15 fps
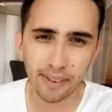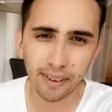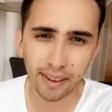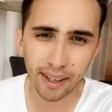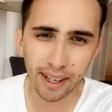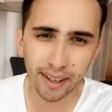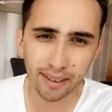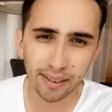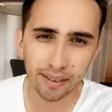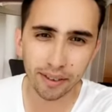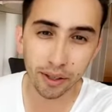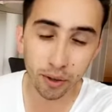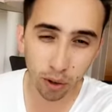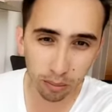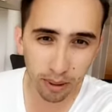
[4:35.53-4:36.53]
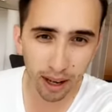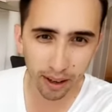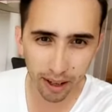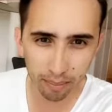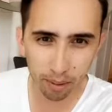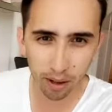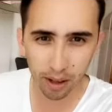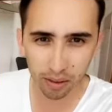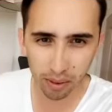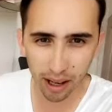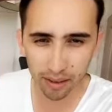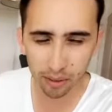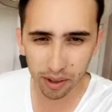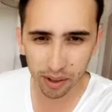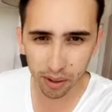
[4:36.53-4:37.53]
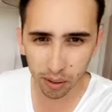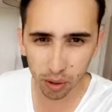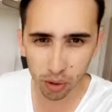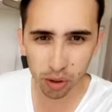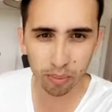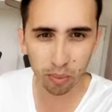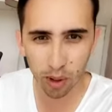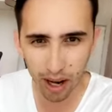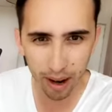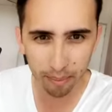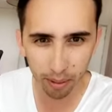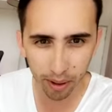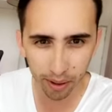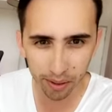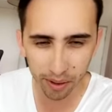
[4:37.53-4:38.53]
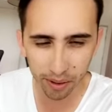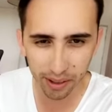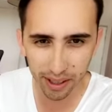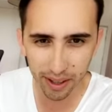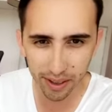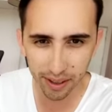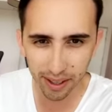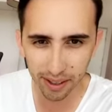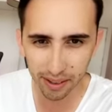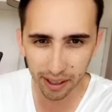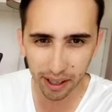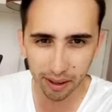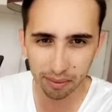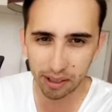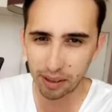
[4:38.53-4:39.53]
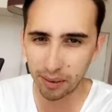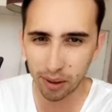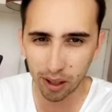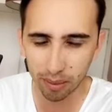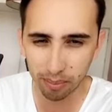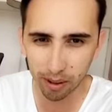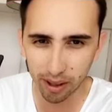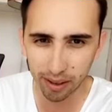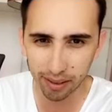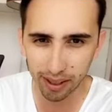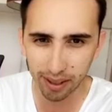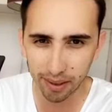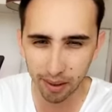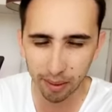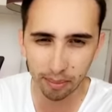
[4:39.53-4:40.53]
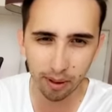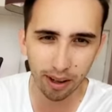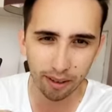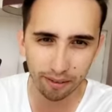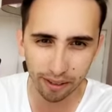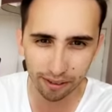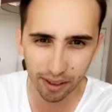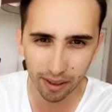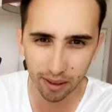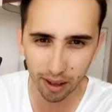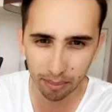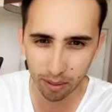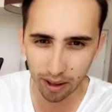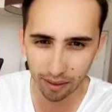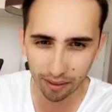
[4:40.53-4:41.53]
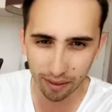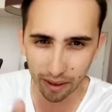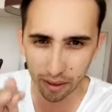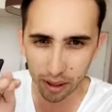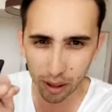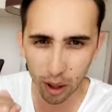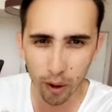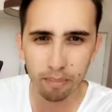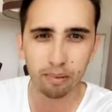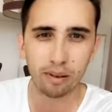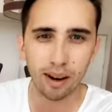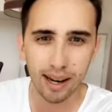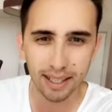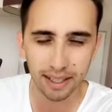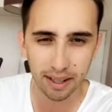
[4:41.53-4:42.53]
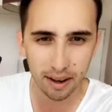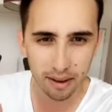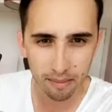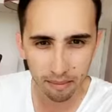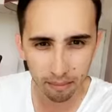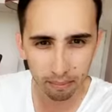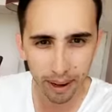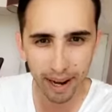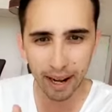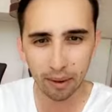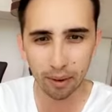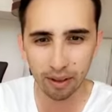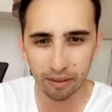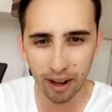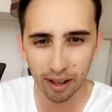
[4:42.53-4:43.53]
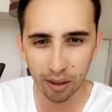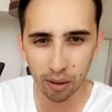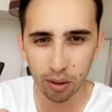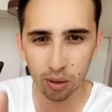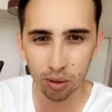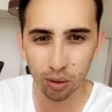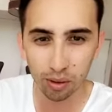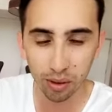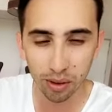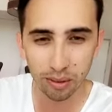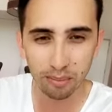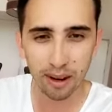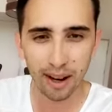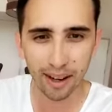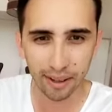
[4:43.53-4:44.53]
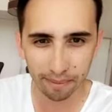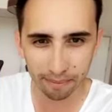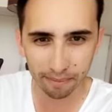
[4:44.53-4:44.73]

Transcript: In digital marketing products, we have what's called tripwire products. So it's anything that's like a $7 product, $10 product, $15 product, very low price, pack it with value, use it to market.